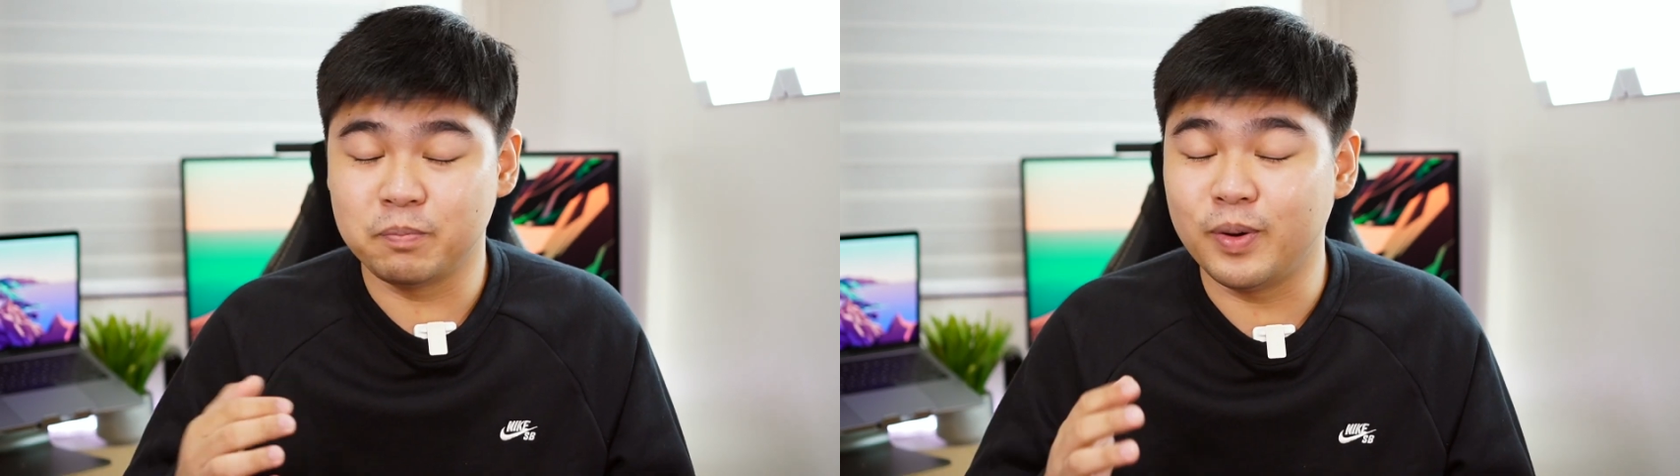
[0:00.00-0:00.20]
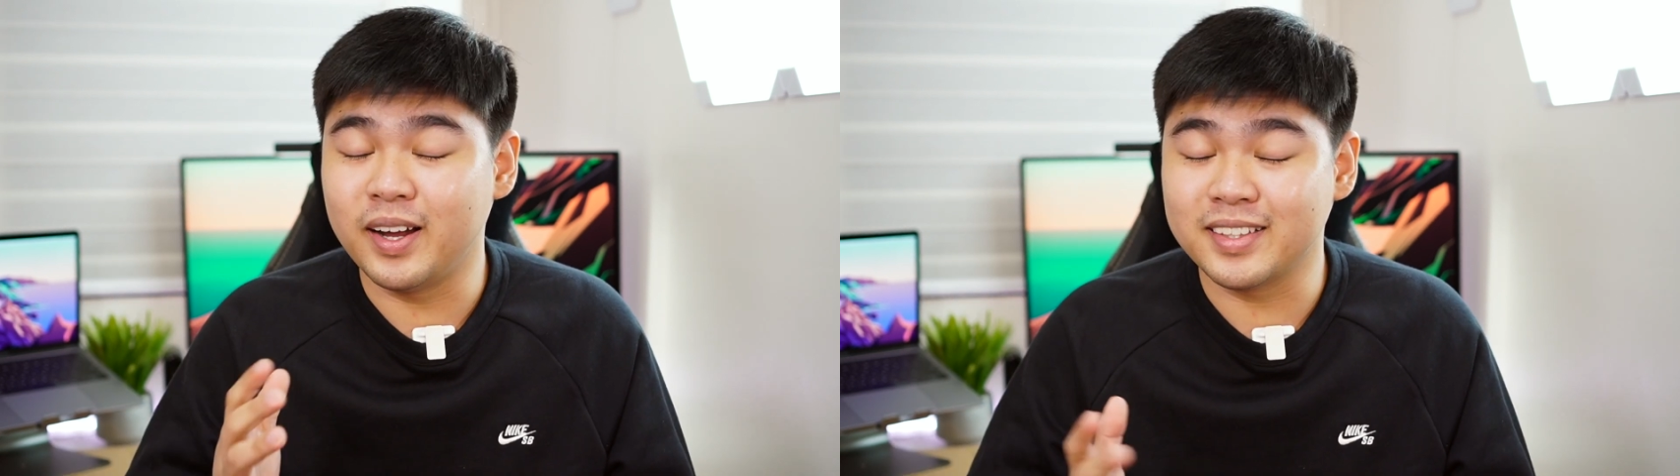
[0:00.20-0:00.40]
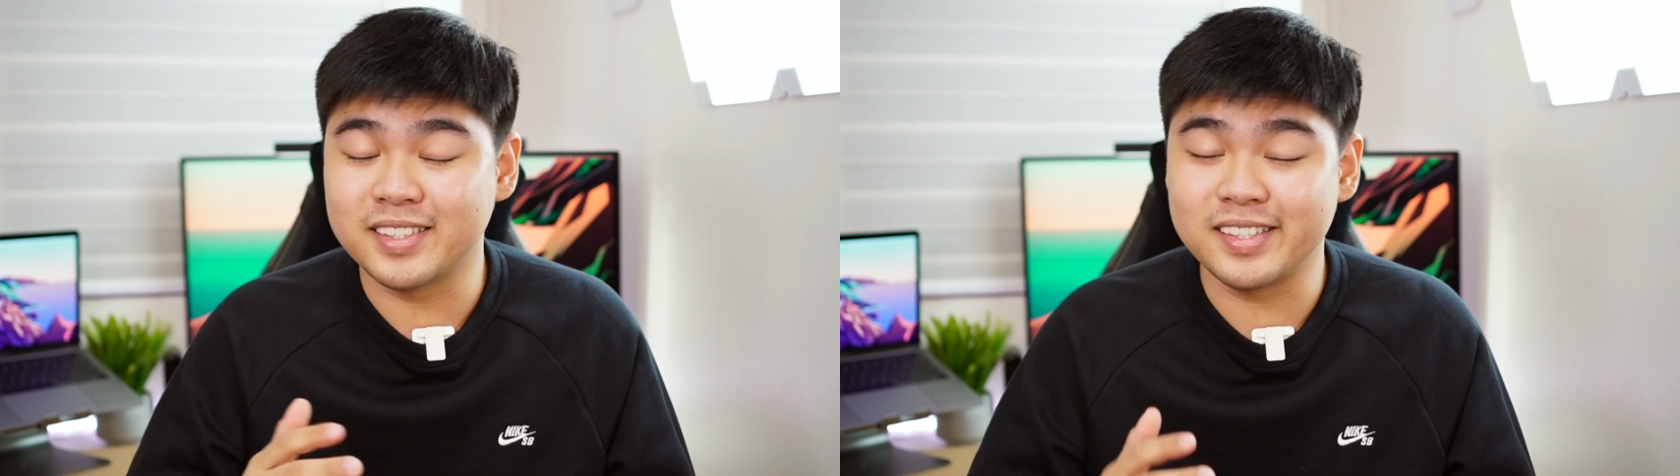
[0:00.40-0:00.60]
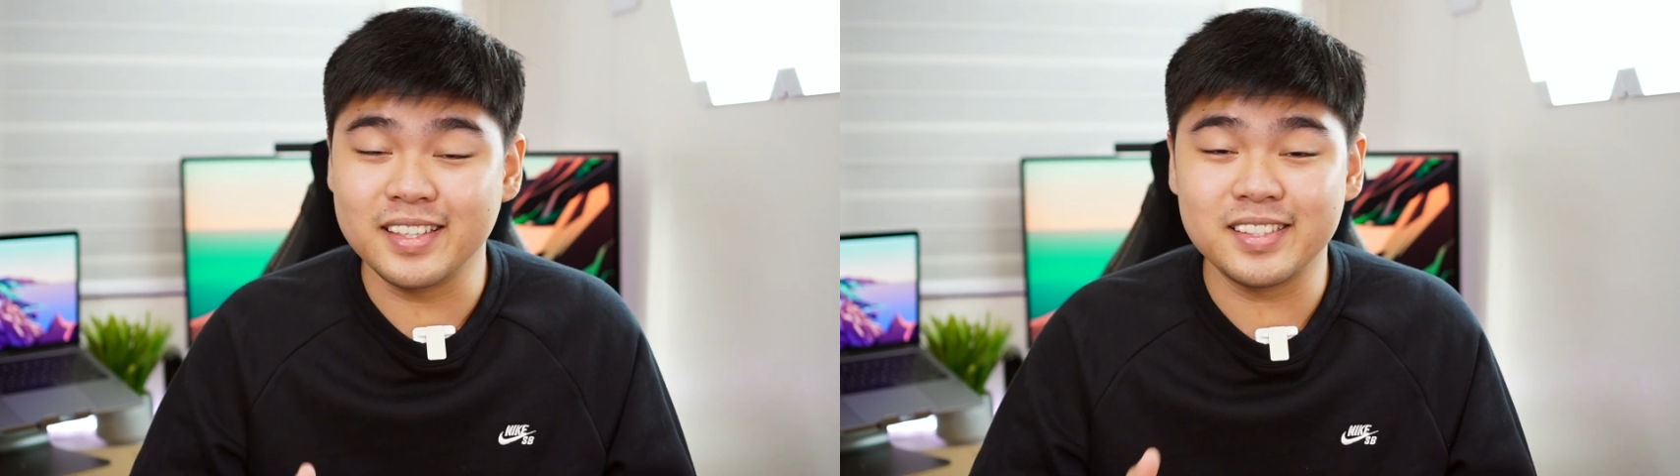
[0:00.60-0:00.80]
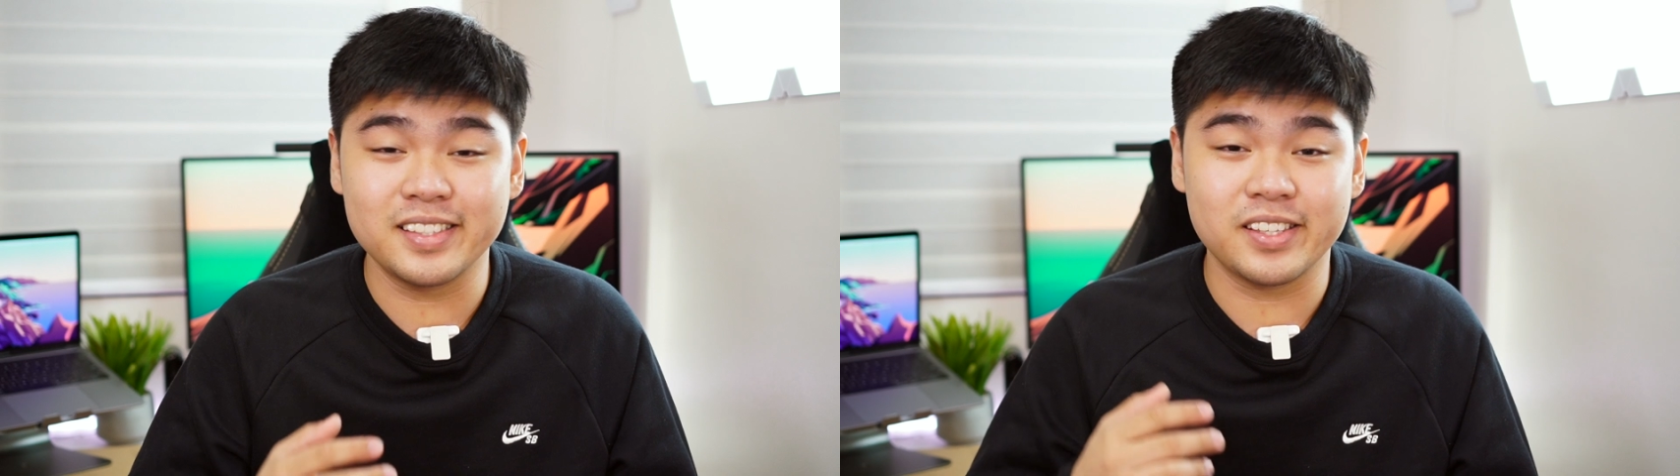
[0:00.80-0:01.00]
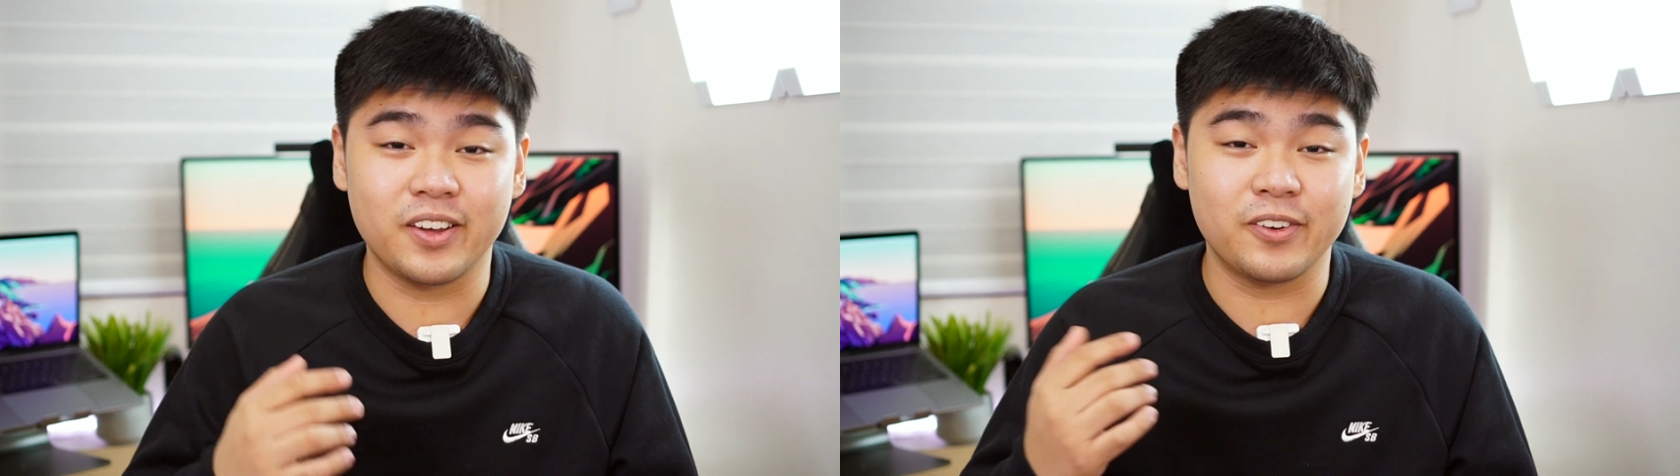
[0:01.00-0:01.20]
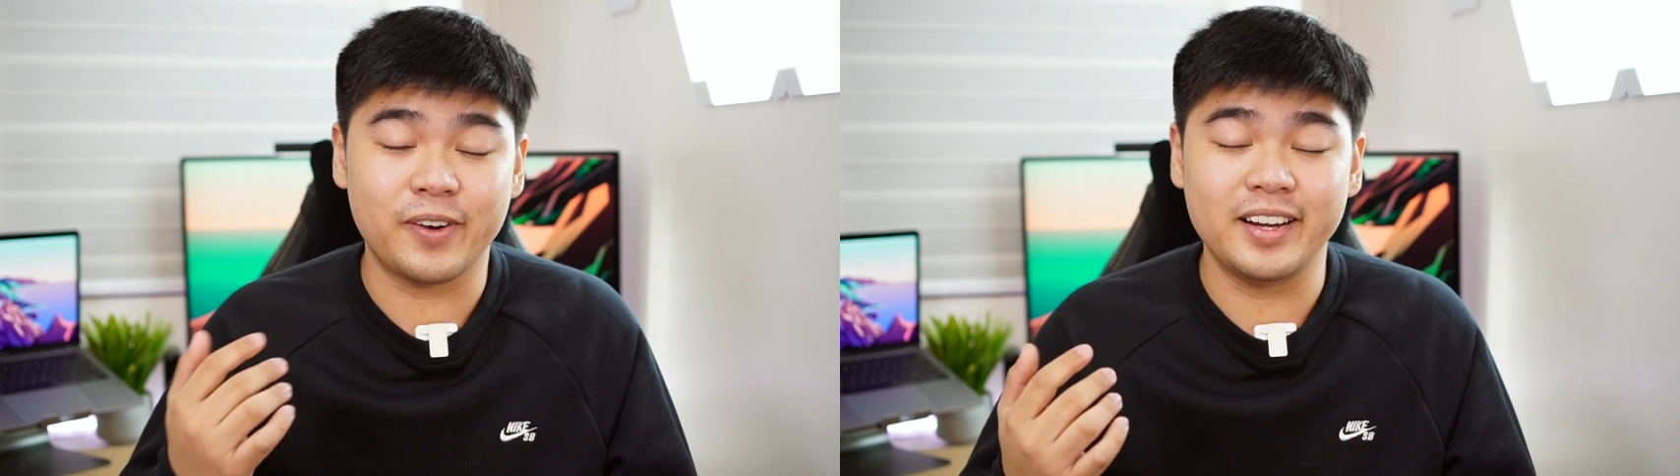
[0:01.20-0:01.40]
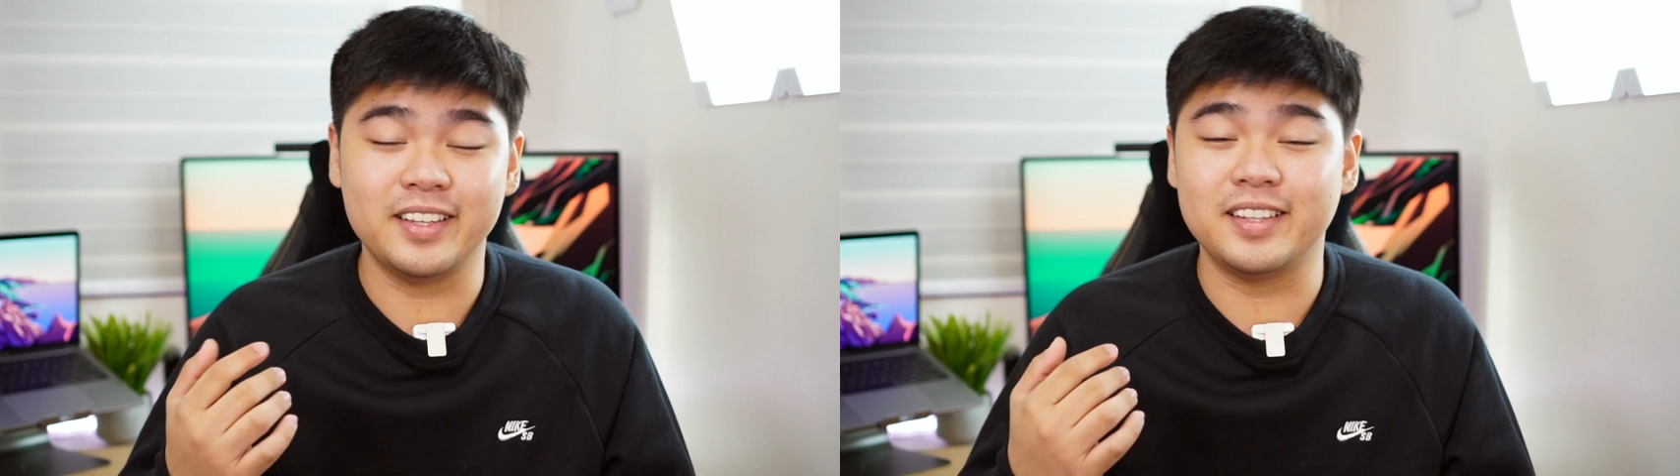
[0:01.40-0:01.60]
But since it's
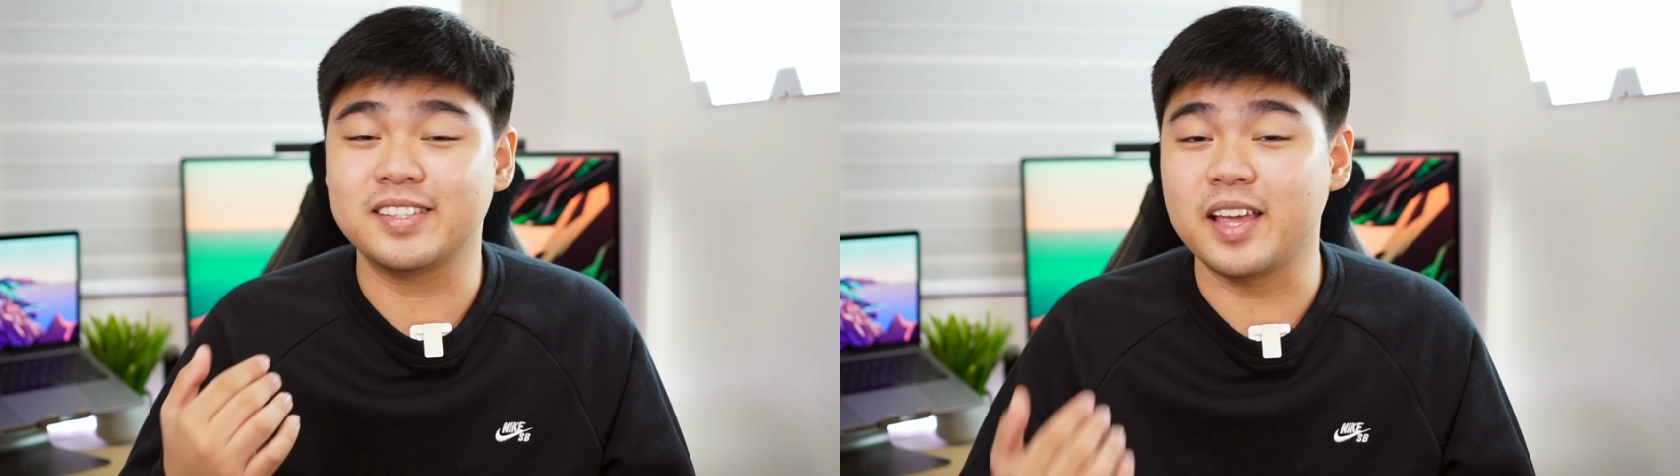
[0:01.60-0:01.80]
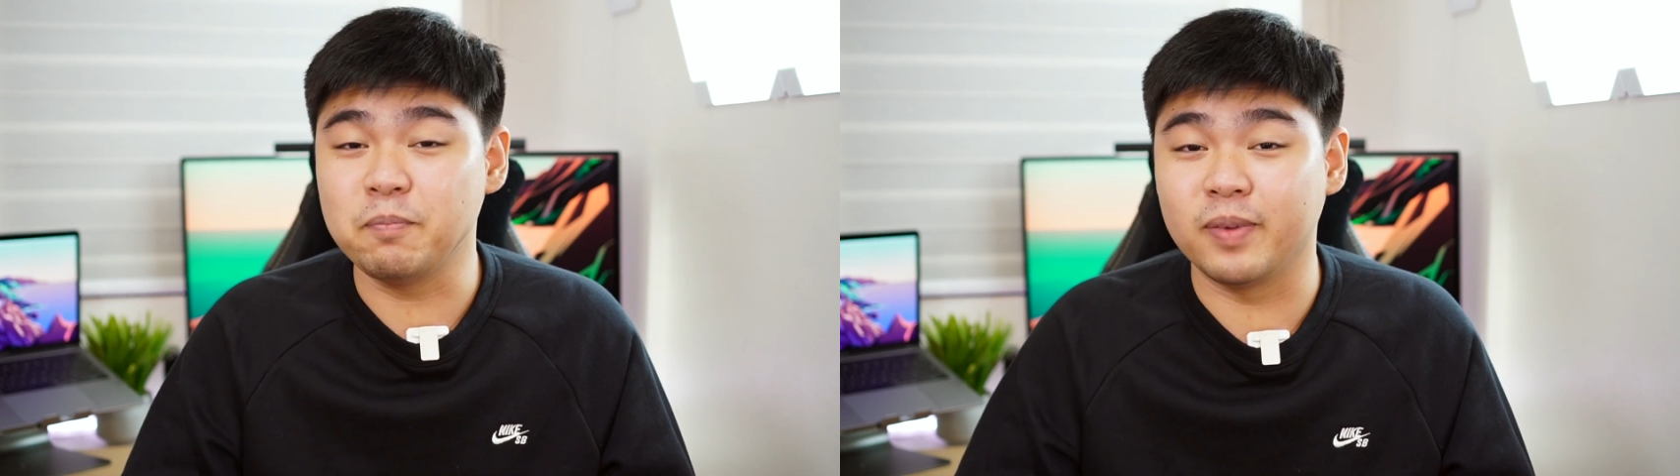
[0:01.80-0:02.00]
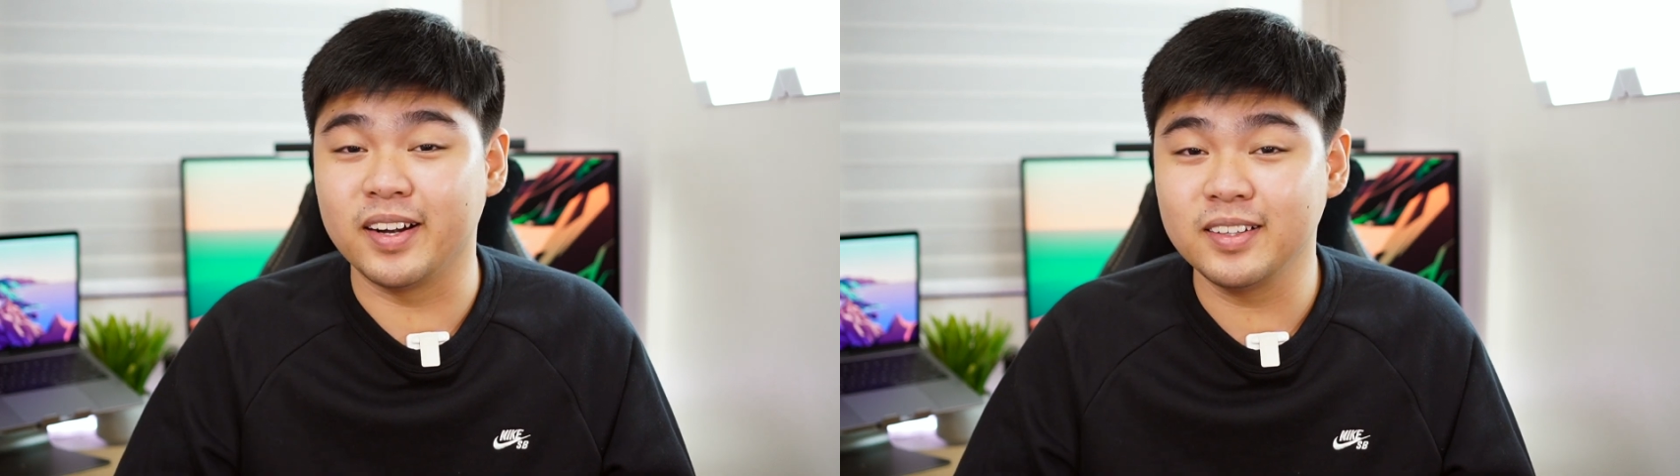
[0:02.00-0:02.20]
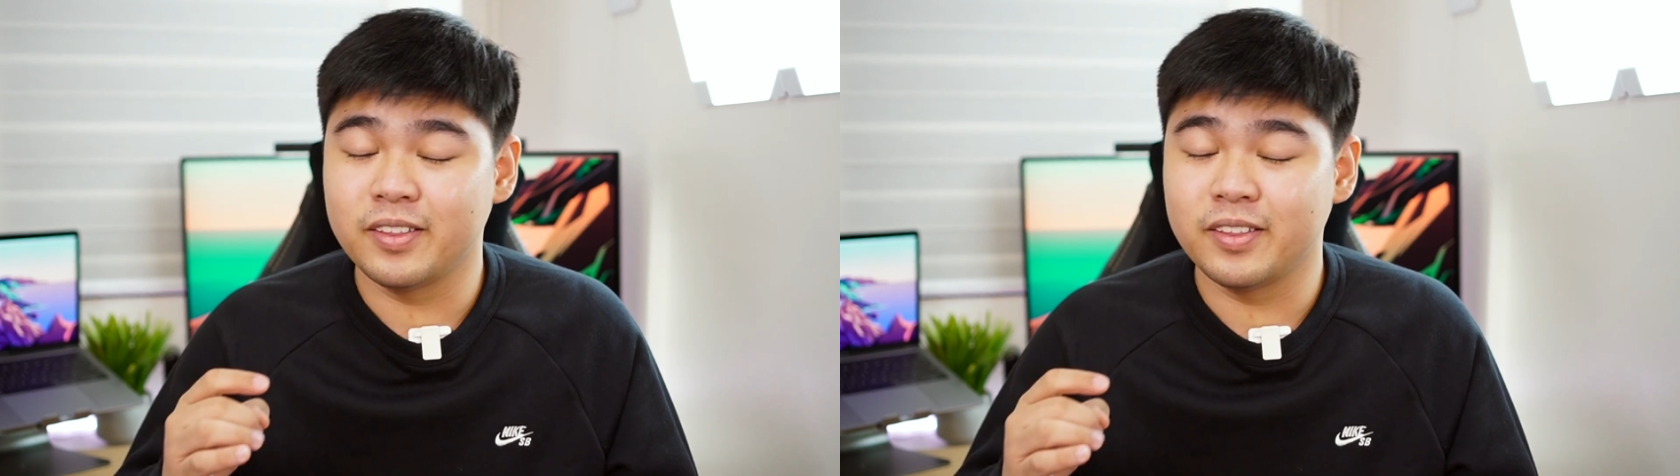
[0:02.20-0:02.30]
already December,